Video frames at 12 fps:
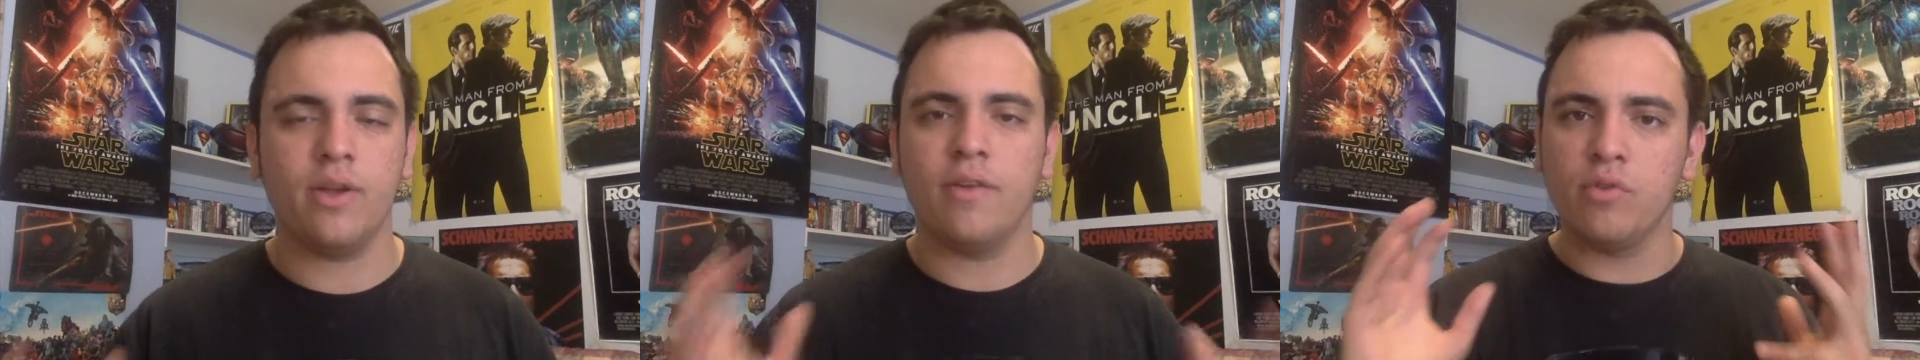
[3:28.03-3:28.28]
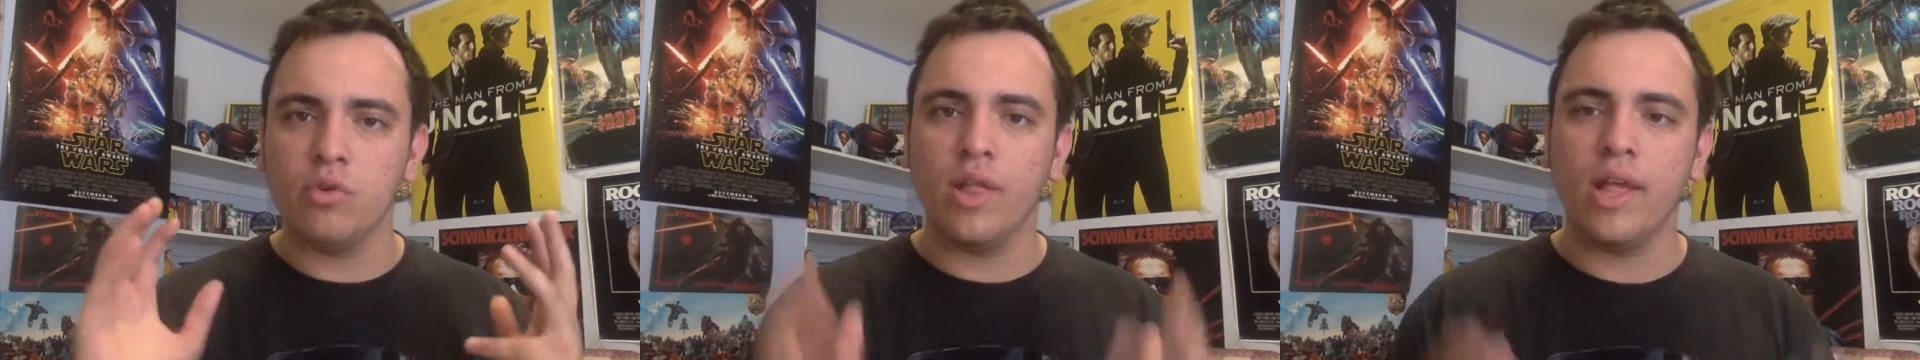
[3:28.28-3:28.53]

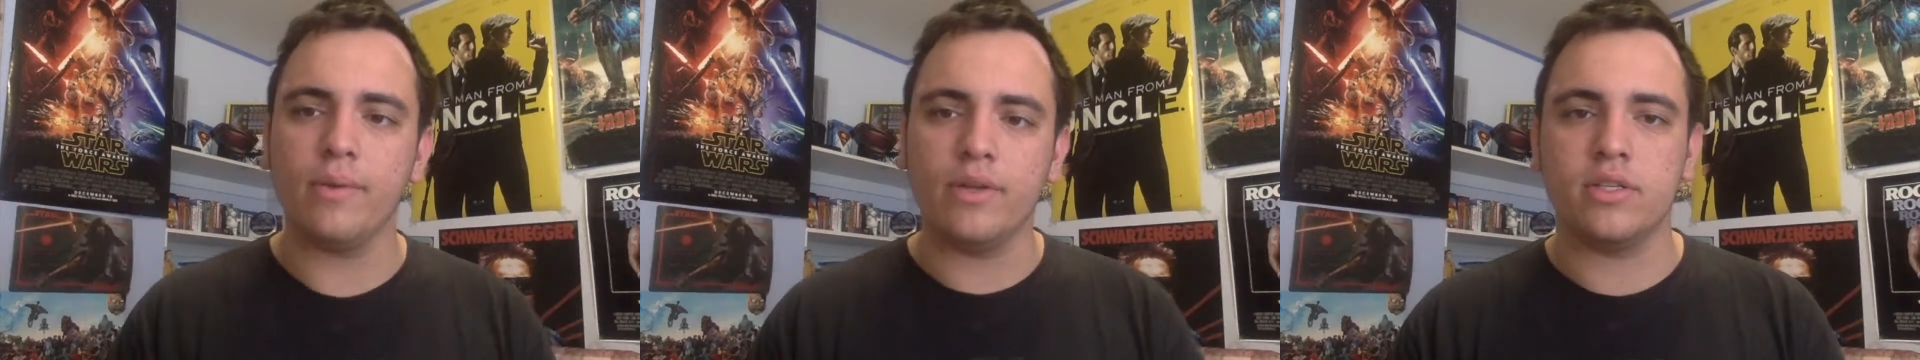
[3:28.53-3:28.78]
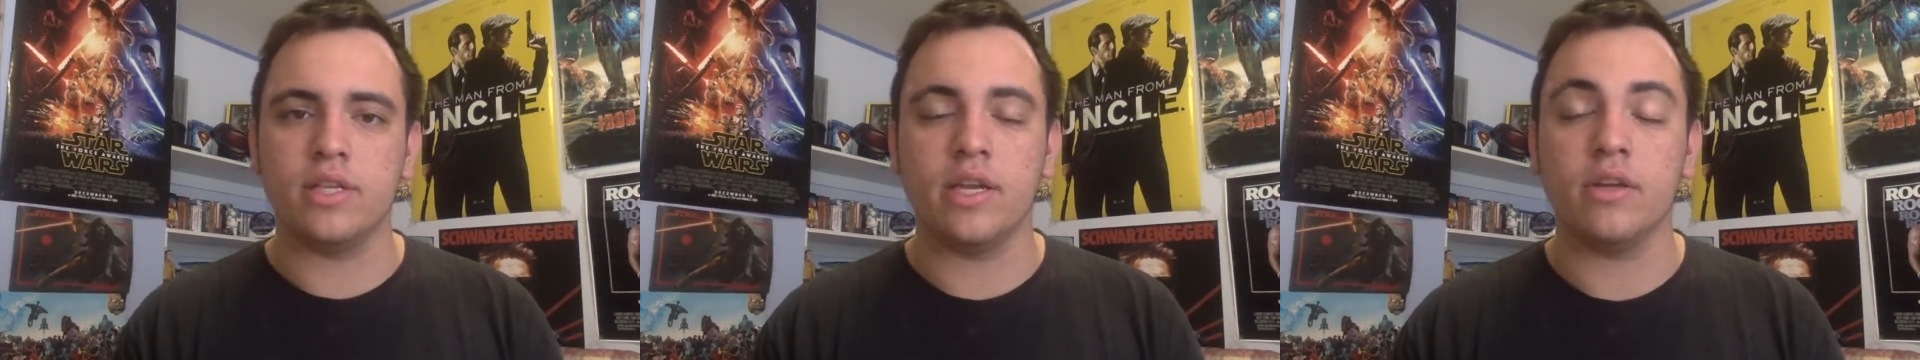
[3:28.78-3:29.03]
If you like what you
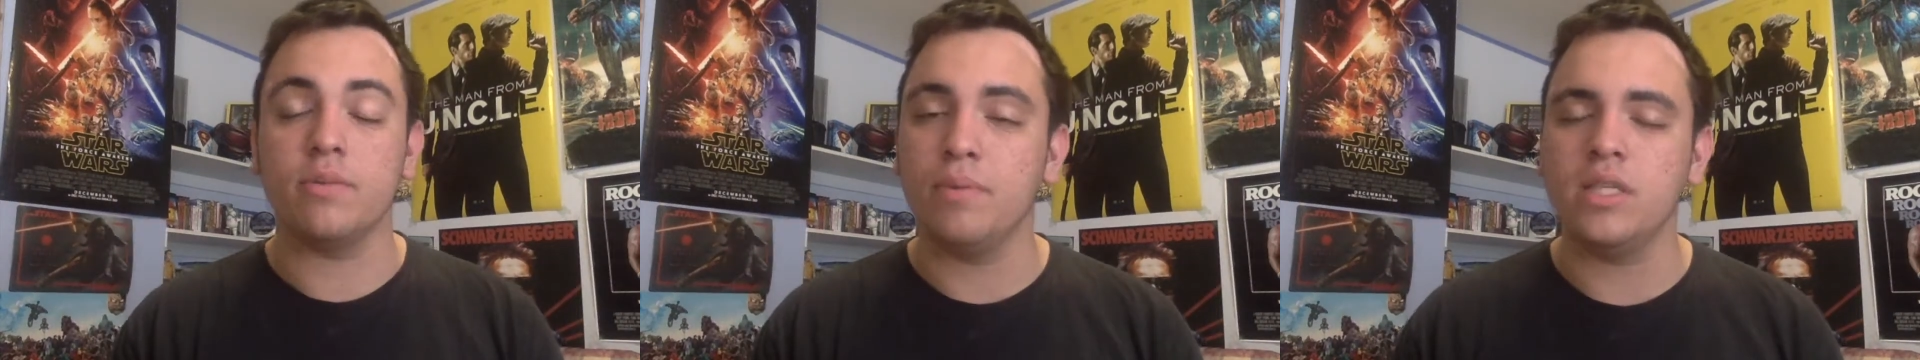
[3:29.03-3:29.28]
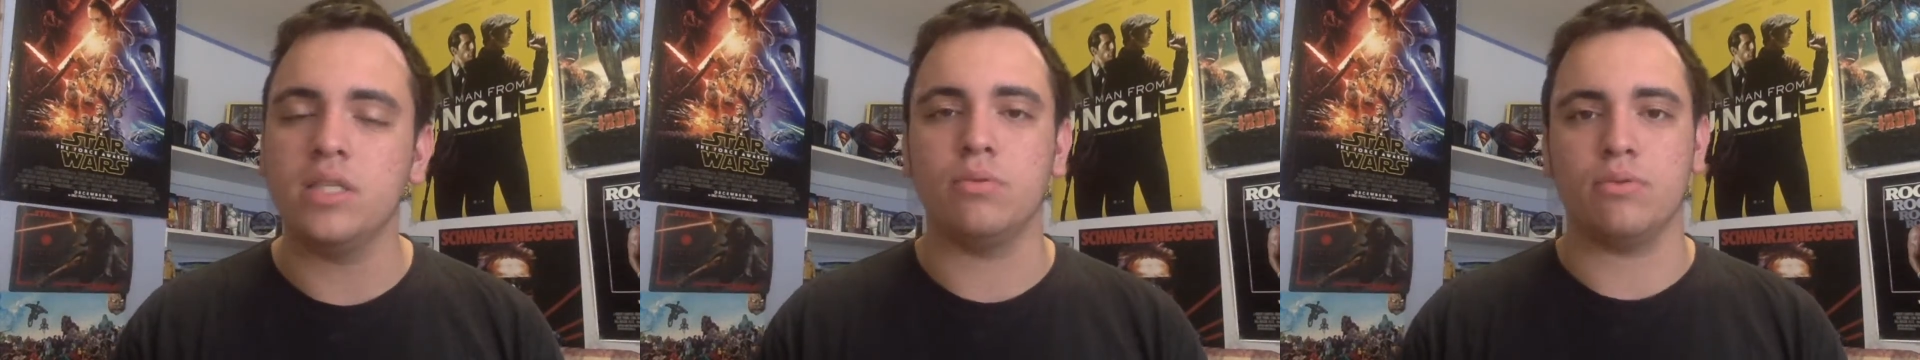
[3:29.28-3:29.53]
see here,
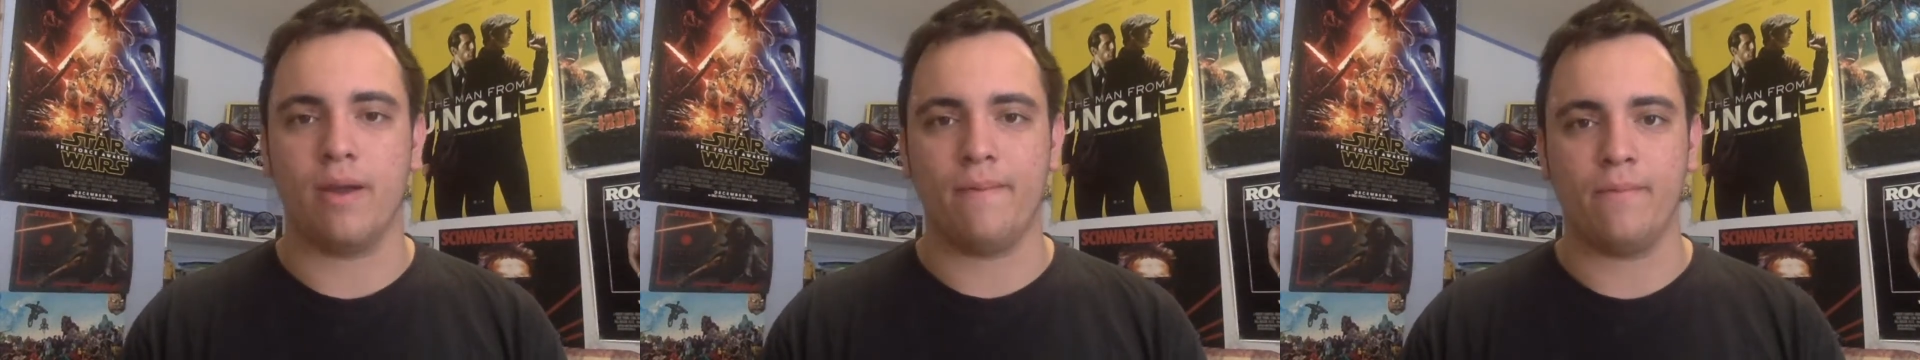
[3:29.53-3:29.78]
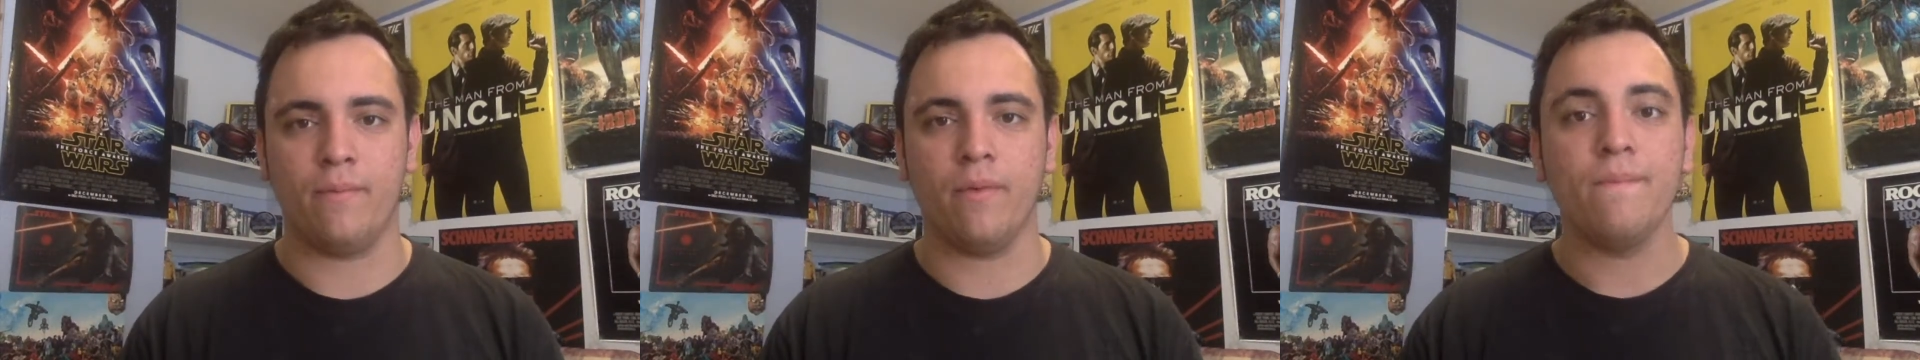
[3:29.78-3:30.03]
please
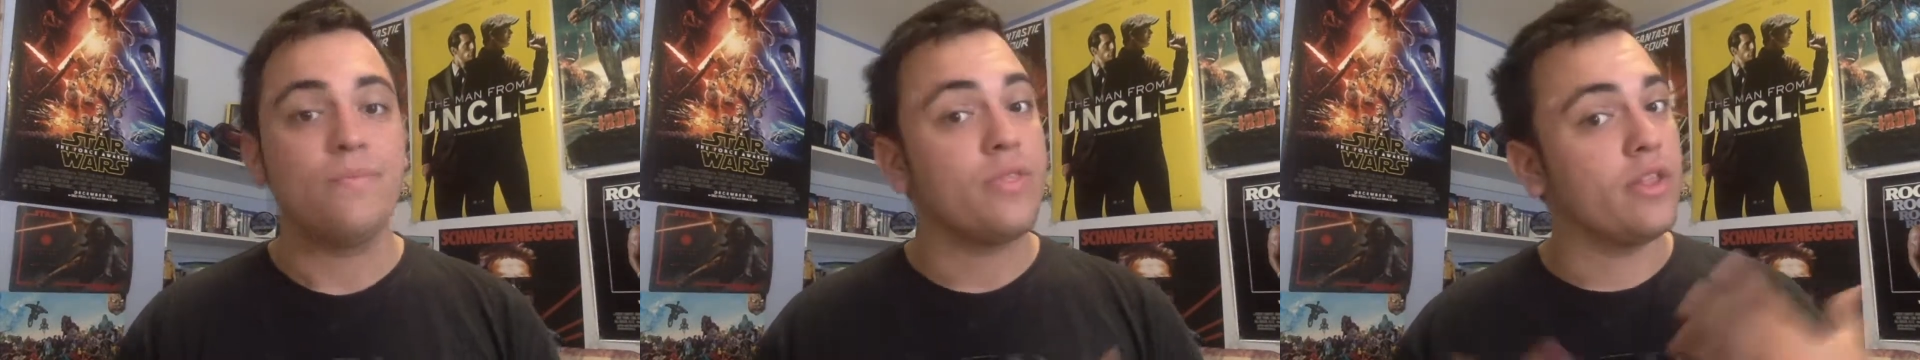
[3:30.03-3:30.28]
subscribe for more.